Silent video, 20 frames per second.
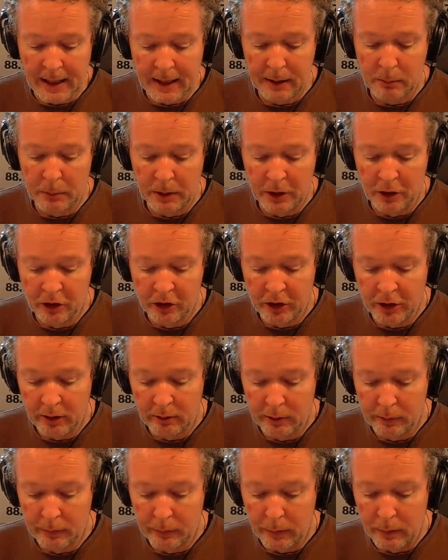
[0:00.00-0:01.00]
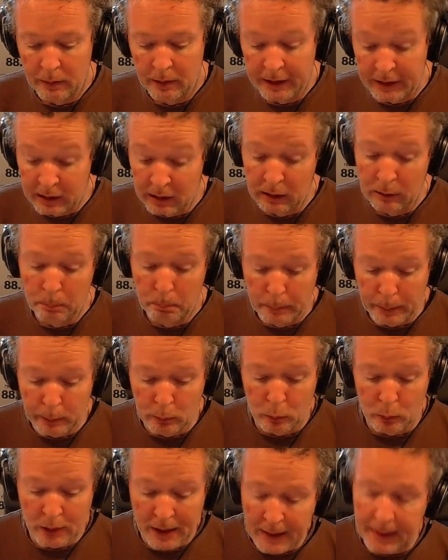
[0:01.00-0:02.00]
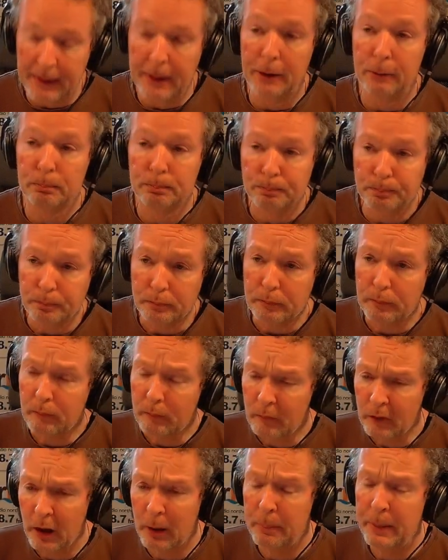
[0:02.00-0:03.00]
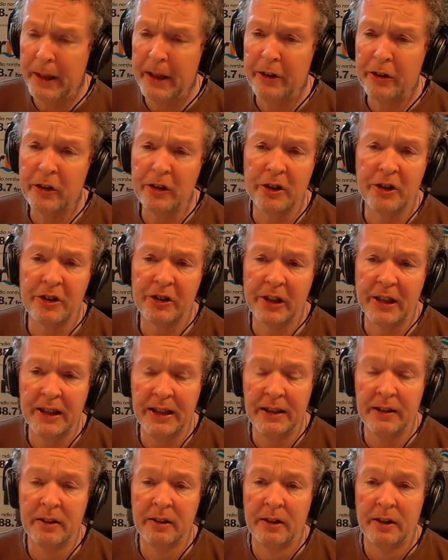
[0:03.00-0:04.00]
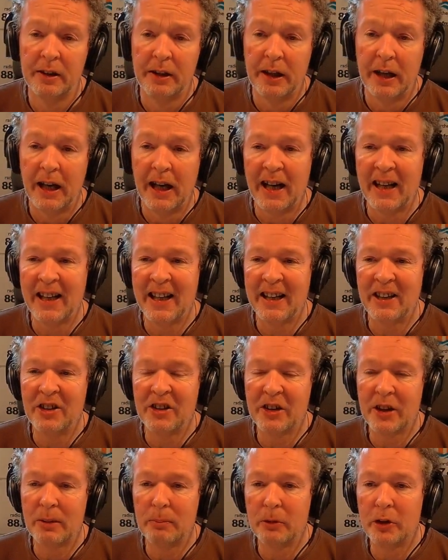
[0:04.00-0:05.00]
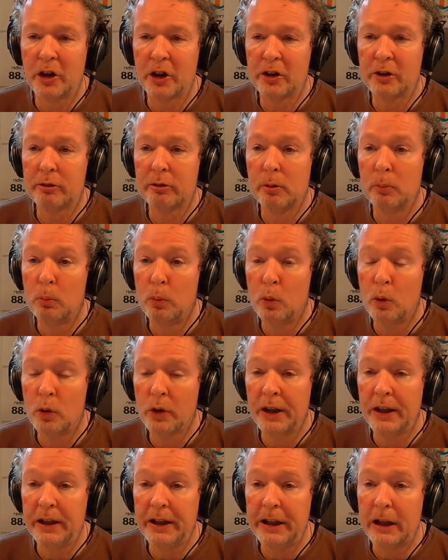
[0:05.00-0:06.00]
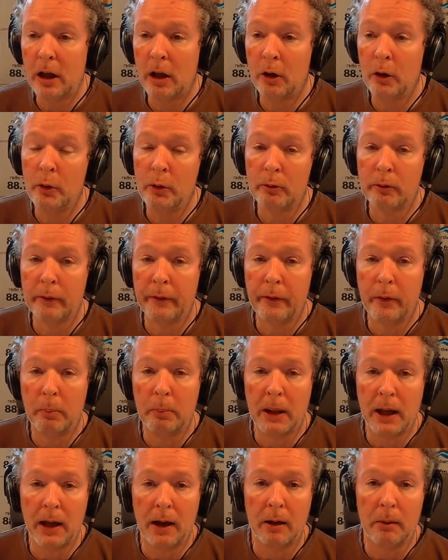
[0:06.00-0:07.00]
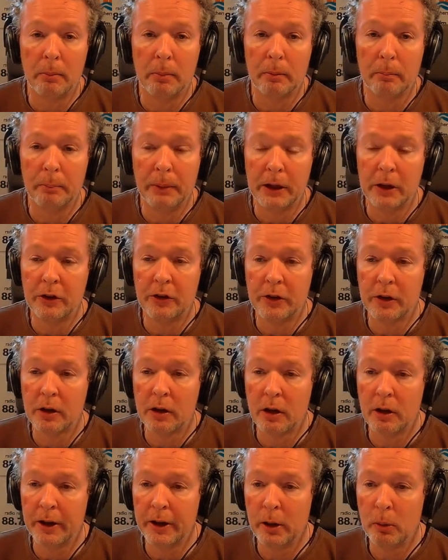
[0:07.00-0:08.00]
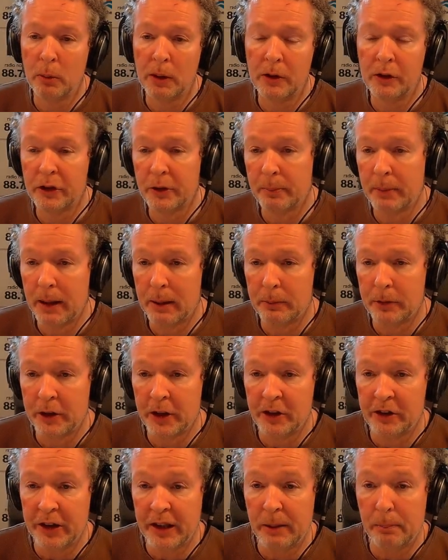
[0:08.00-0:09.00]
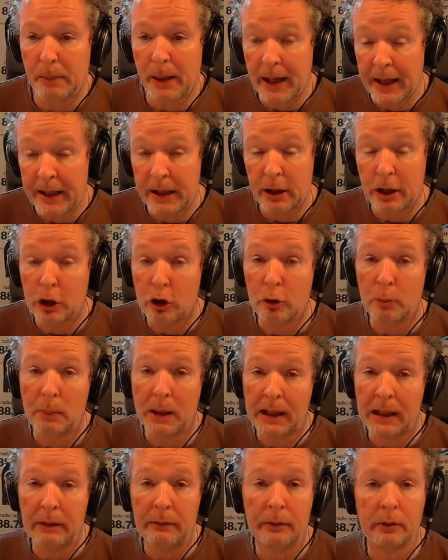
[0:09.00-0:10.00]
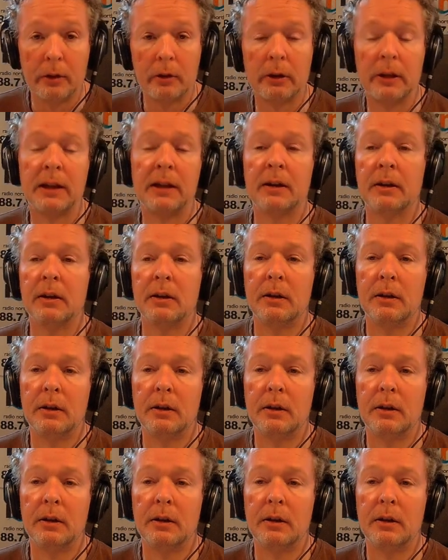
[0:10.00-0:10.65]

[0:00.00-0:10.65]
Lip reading: Hackman as Sheriff Little Bill Daggett. Appears on the scene and ends up just rewarding the owner of the pub, because the guy who owns the pub says he paid good money for her